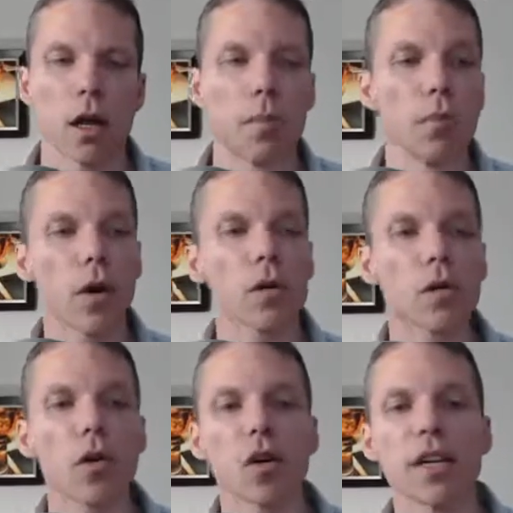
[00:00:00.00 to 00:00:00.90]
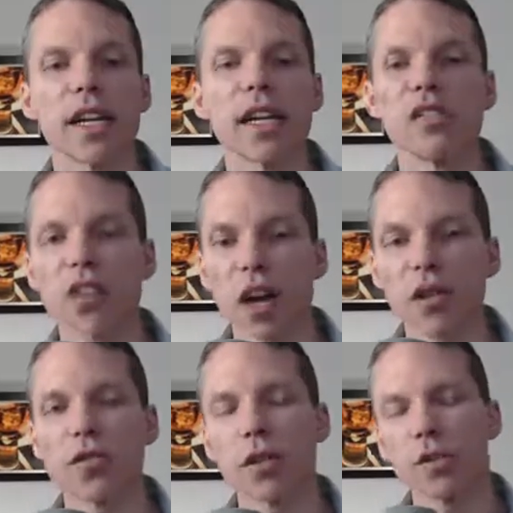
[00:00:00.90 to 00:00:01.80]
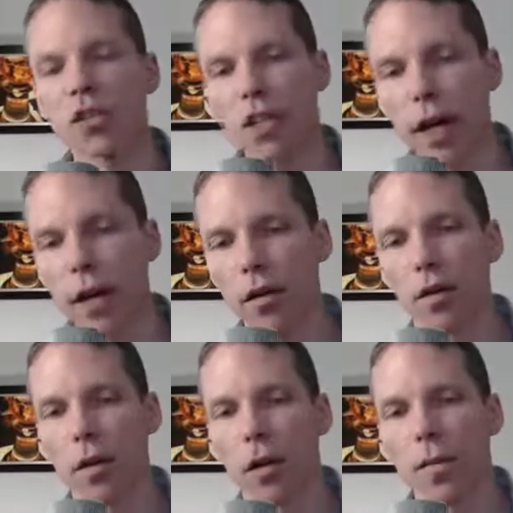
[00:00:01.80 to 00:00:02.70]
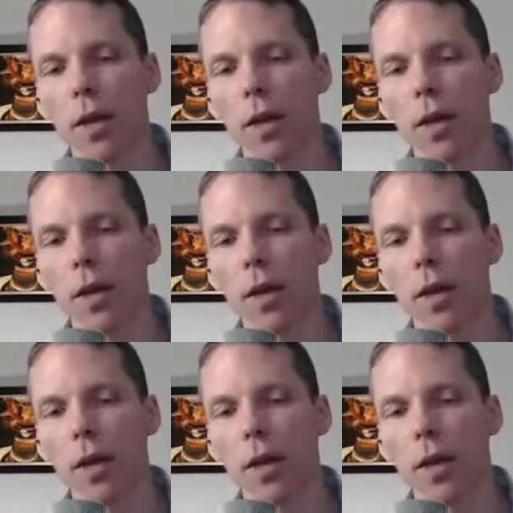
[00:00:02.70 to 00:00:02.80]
murder on an industrial scale,